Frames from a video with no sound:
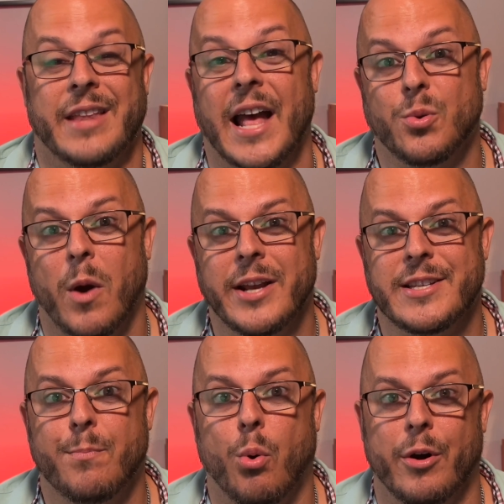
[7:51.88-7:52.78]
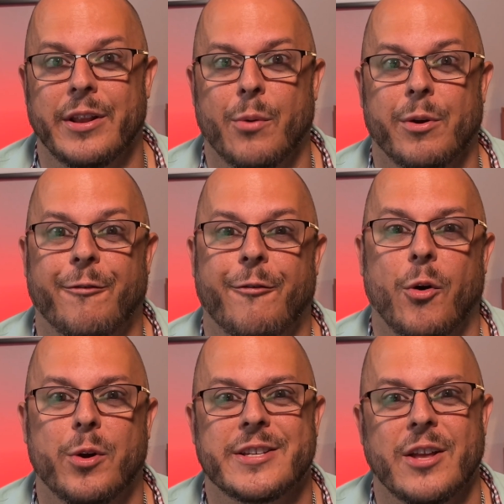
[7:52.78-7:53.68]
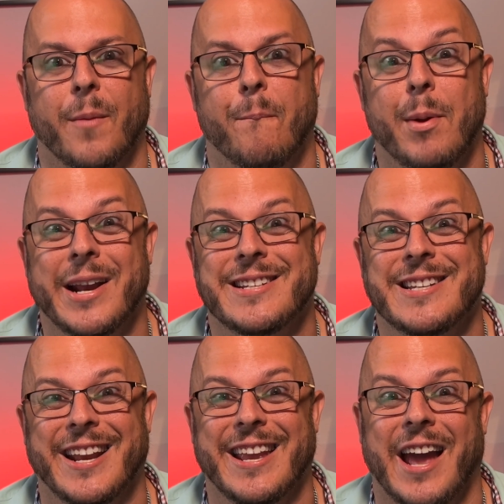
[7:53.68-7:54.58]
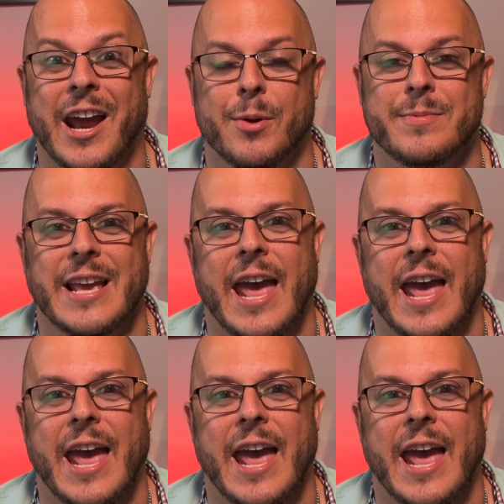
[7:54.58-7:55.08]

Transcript: That's why it's important that we focus on the big ticket items